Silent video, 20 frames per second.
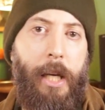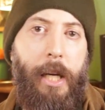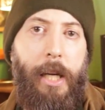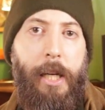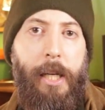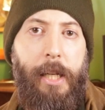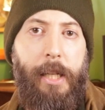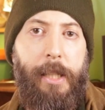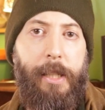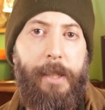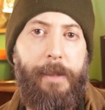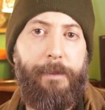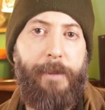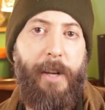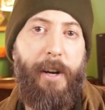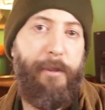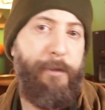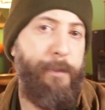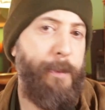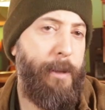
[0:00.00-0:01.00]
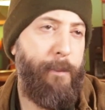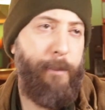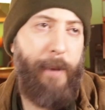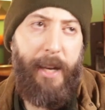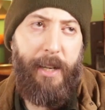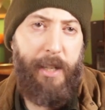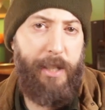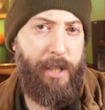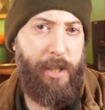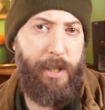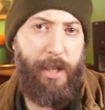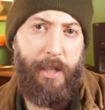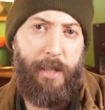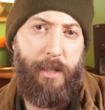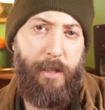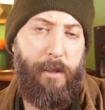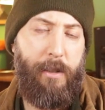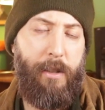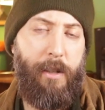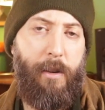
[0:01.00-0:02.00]
There have been many
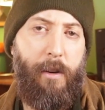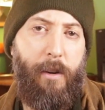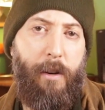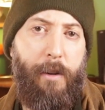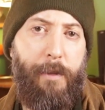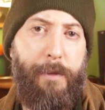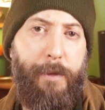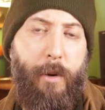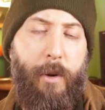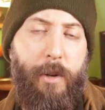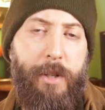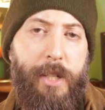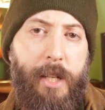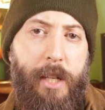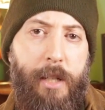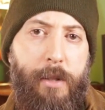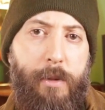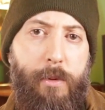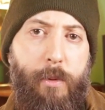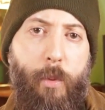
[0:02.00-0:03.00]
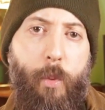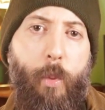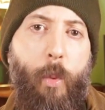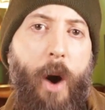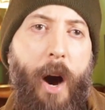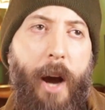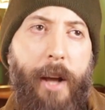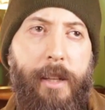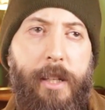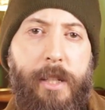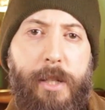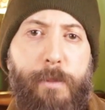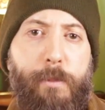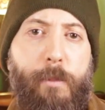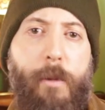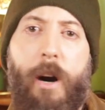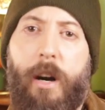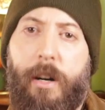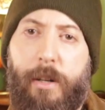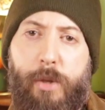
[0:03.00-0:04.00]
suggestions, of course, as to why these
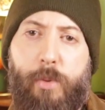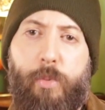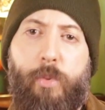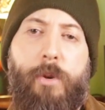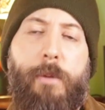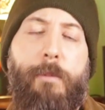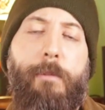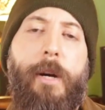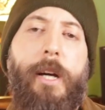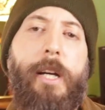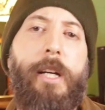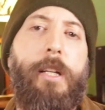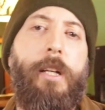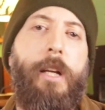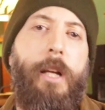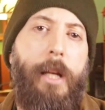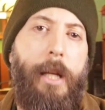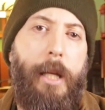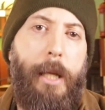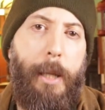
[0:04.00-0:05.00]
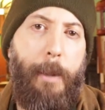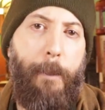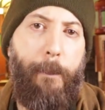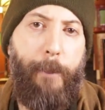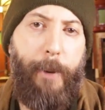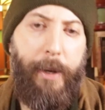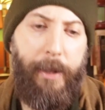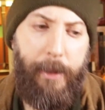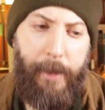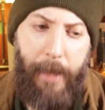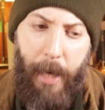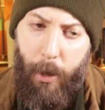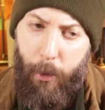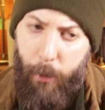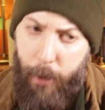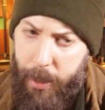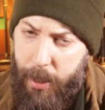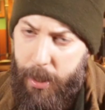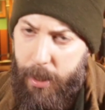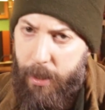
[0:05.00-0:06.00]
marks were made, but
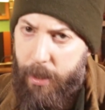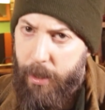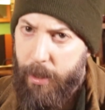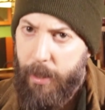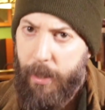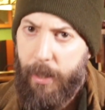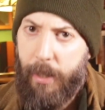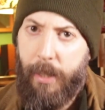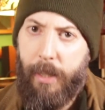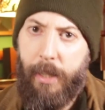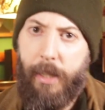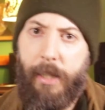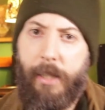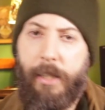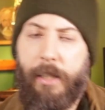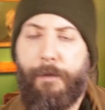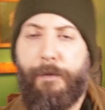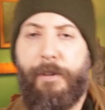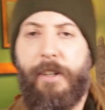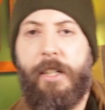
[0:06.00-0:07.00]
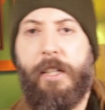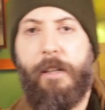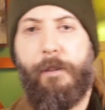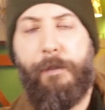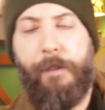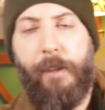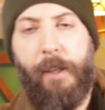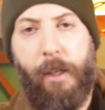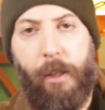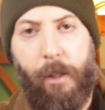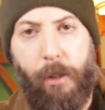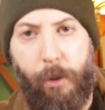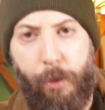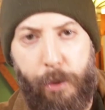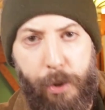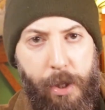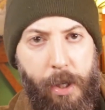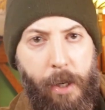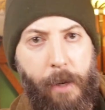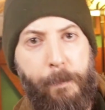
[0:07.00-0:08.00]
there isn't a definitive
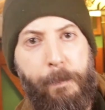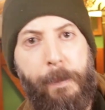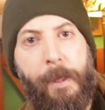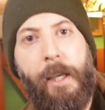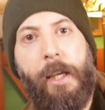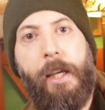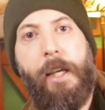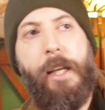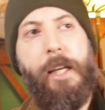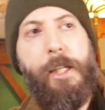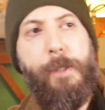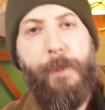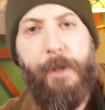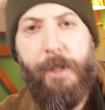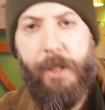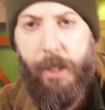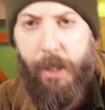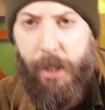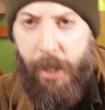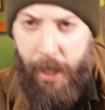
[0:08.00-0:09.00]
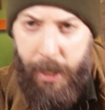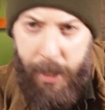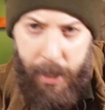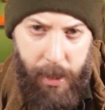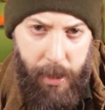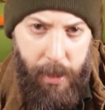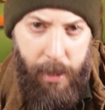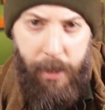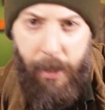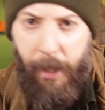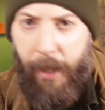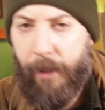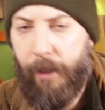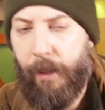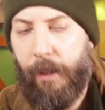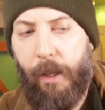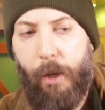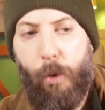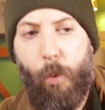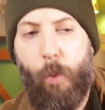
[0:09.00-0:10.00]
conclusion. It has been suggested that
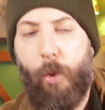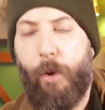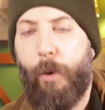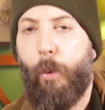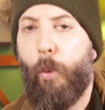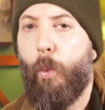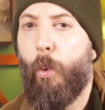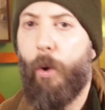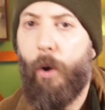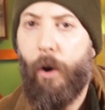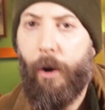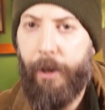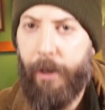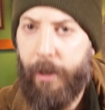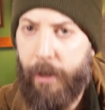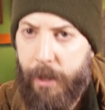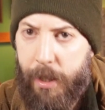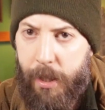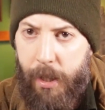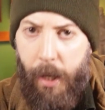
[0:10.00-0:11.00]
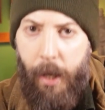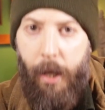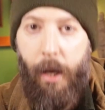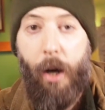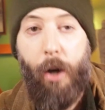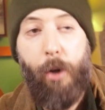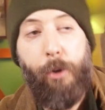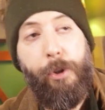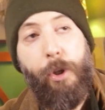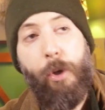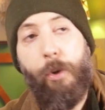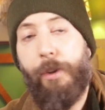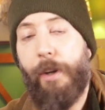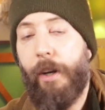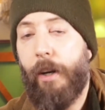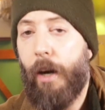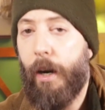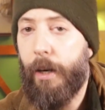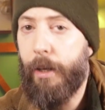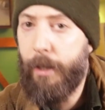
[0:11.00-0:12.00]
they were warriors, although
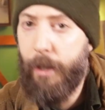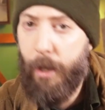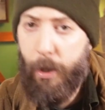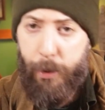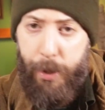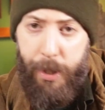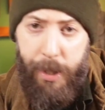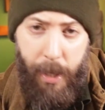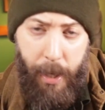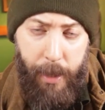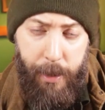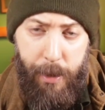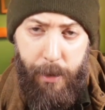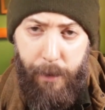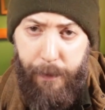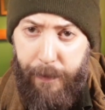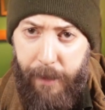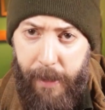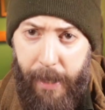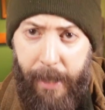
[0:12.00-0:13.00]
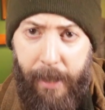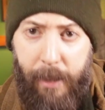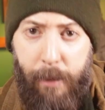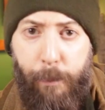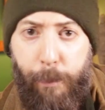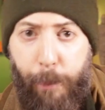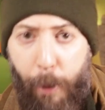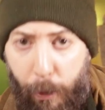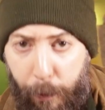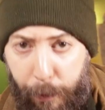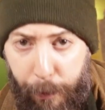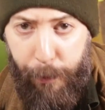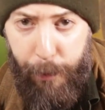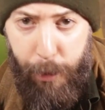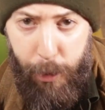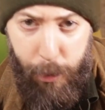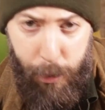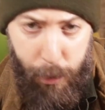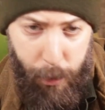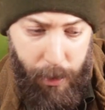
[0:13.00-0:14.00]
there are no signs of that, both
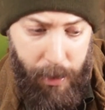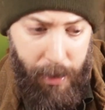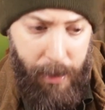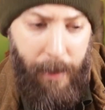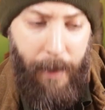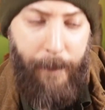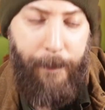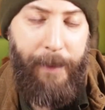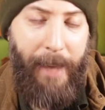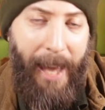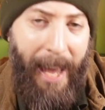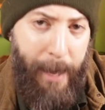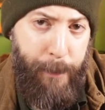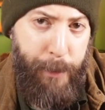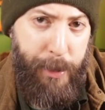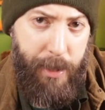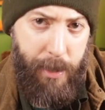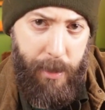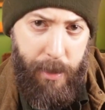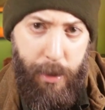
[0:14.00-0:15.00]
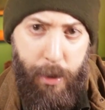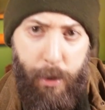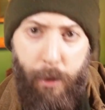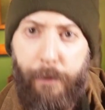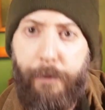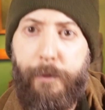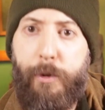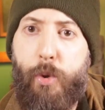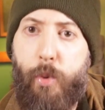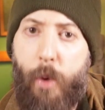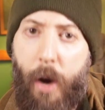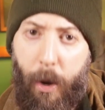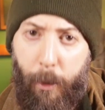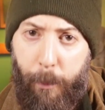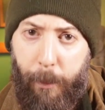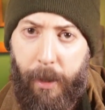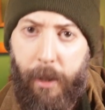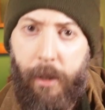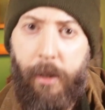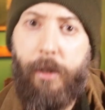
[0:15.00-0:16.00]
due to the absence of
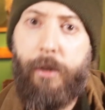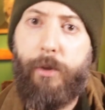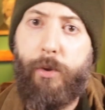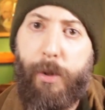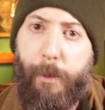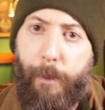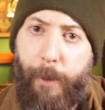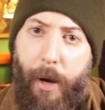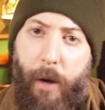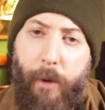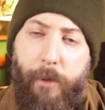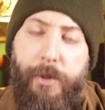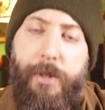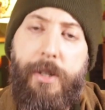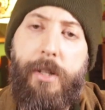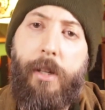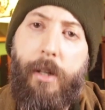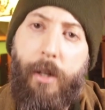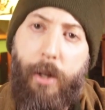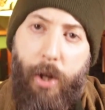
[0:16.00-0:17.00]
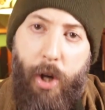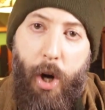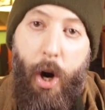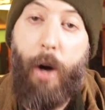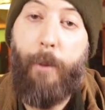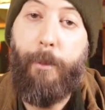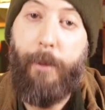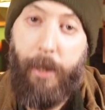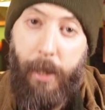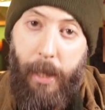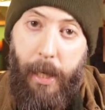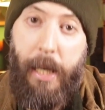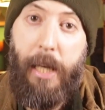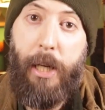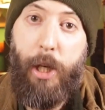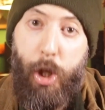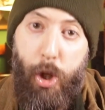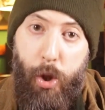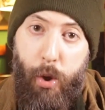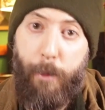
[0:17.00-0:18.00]
trauma to the bones common
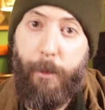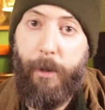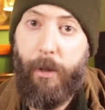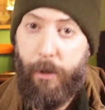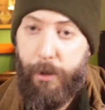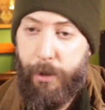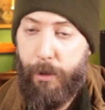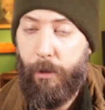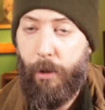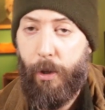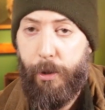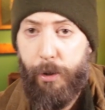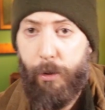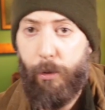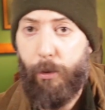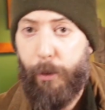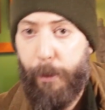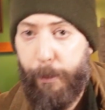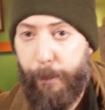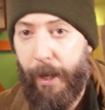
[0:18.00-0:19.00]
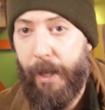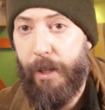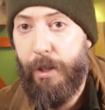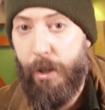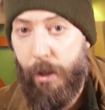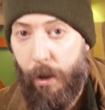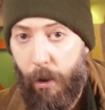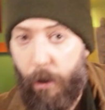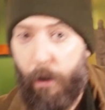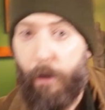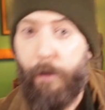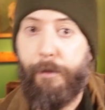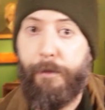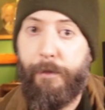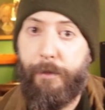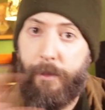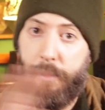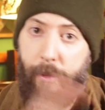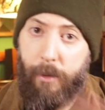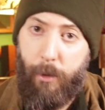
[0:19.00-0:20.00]
in human osteological remains
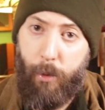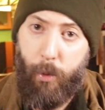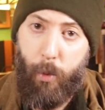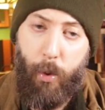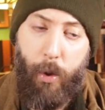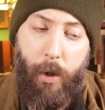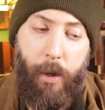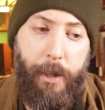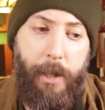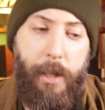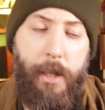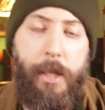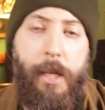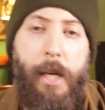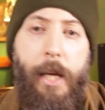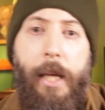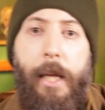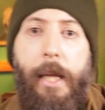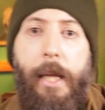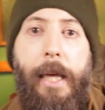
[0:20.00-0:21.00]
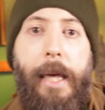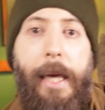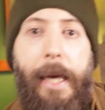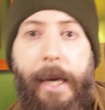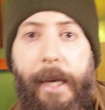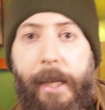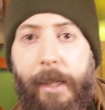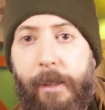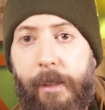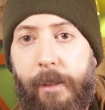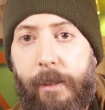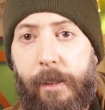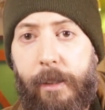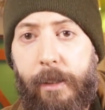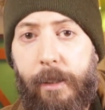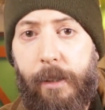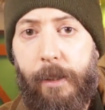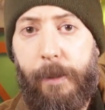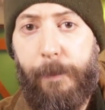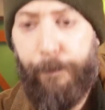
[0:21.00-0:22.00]
of warriors, and
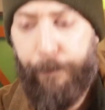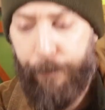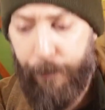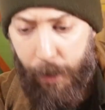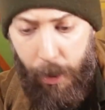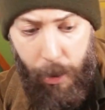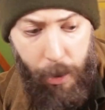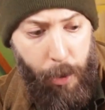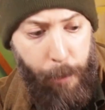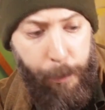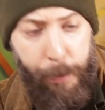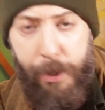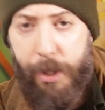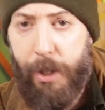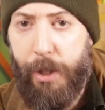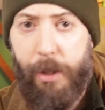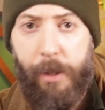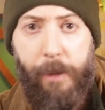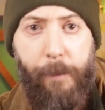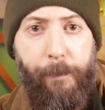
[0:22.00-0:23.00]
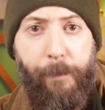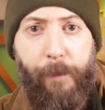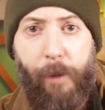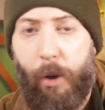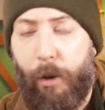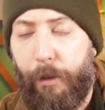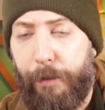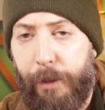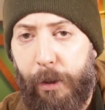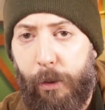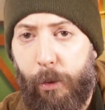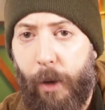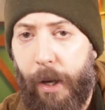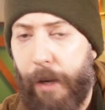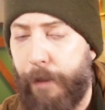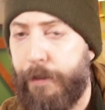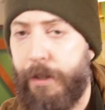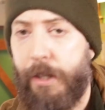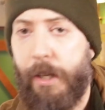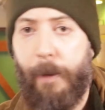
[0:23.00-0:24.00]
the composition of the
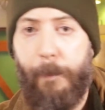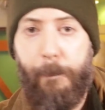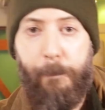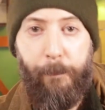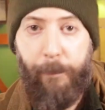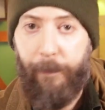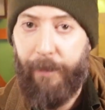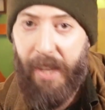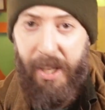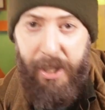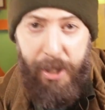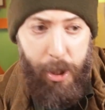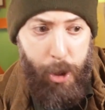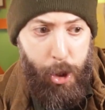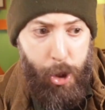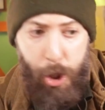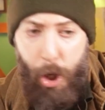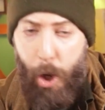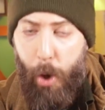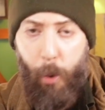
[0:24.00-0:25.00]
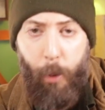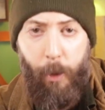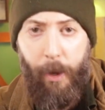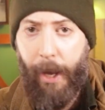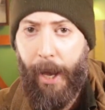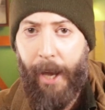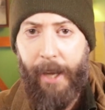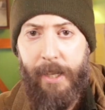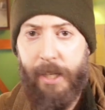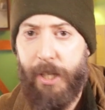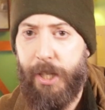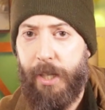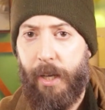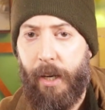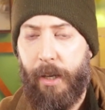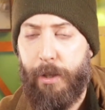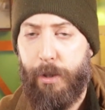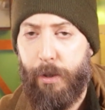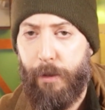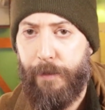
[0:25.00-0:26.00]
graves doesn't show any
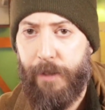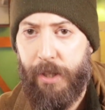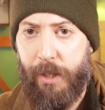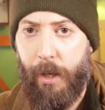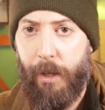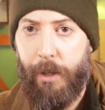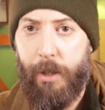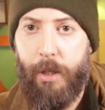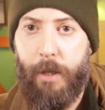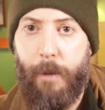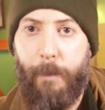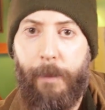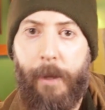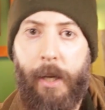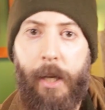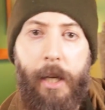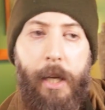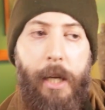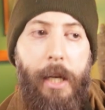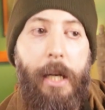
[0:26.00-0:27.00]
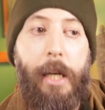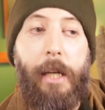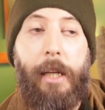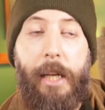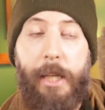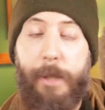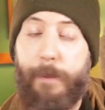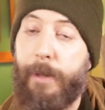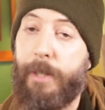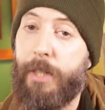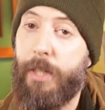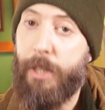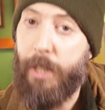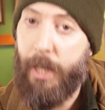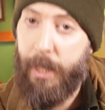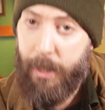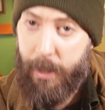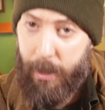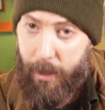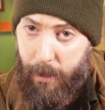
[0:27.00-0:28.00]
signs of such. It has been
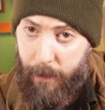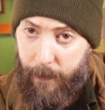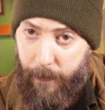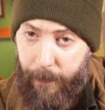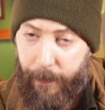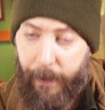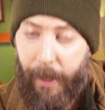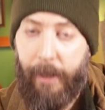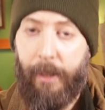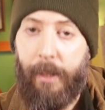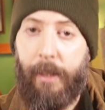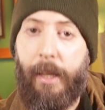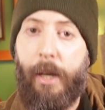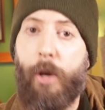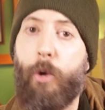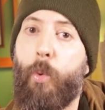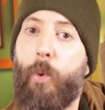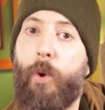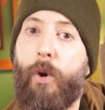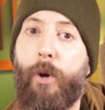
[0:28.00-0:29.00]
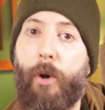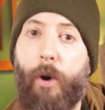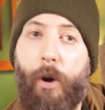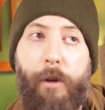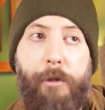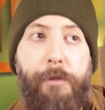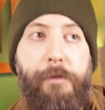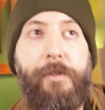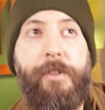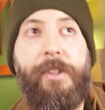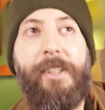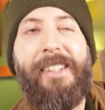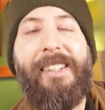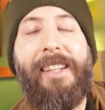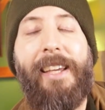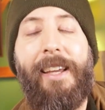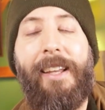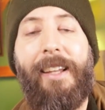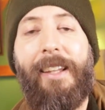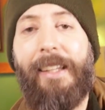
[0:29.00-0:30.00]
suggested that they were of the
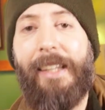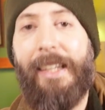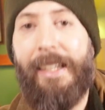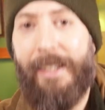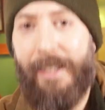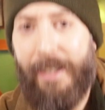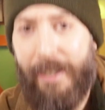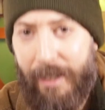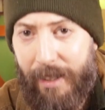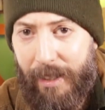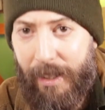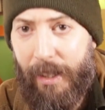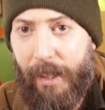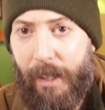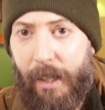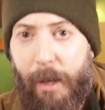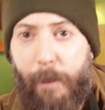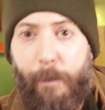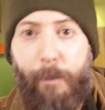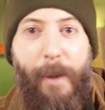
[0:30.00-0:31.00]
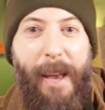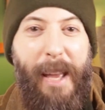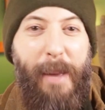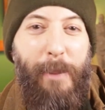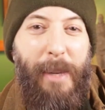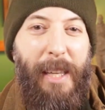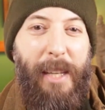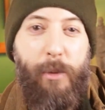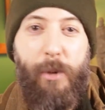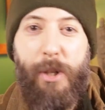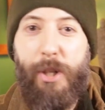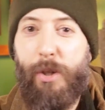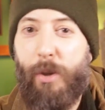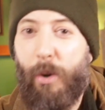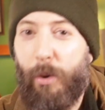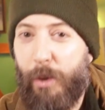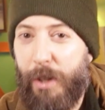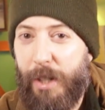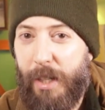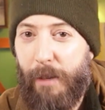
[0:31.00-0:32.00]
elite, maybe
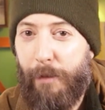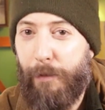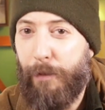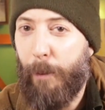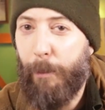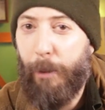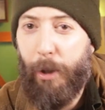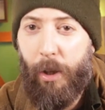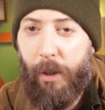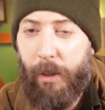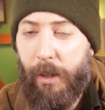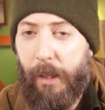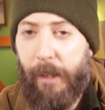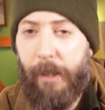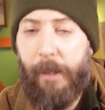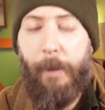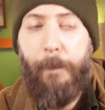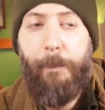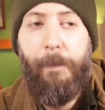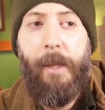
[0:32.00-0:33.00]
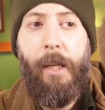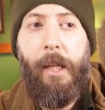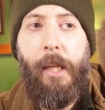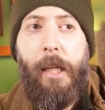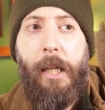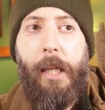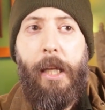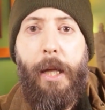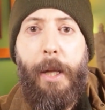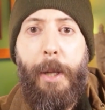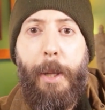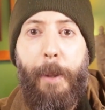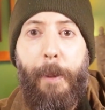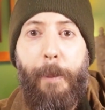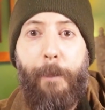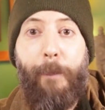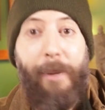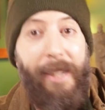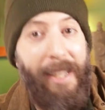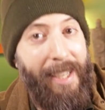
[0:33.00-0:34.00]
aristocracy from Gotland,
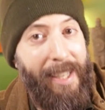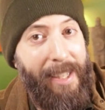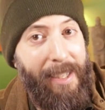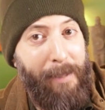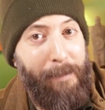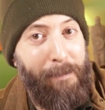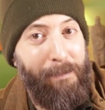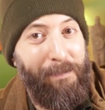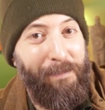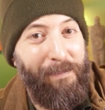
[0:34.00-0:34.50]
but again,